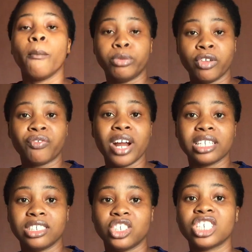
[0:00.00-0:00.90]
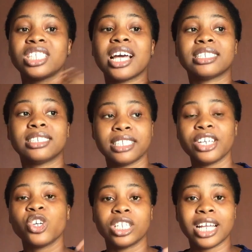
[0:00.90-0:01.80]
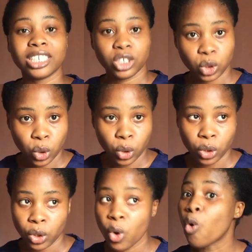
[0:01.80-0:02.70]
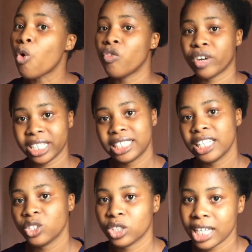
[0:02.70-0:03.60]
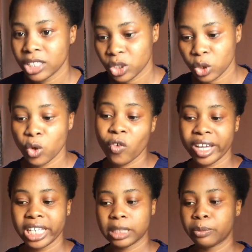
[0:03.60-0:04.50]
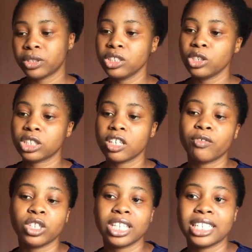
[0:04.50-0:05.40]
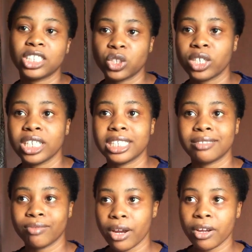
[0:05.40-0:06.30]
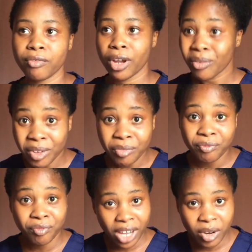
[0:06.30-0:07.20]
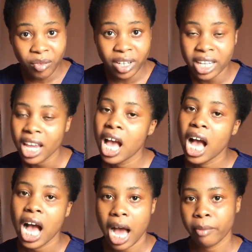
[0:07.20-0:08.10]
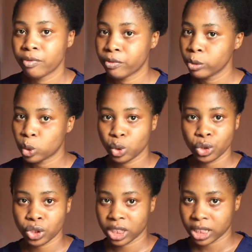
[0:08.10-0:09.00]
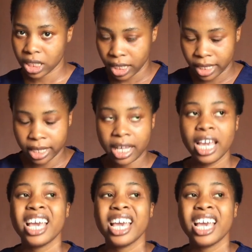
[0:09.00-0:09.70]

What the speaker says: The fact is just that staying under the sun, overstaying under the sun, or overexposing yourself under the sun is very, very, very harmful to your skin.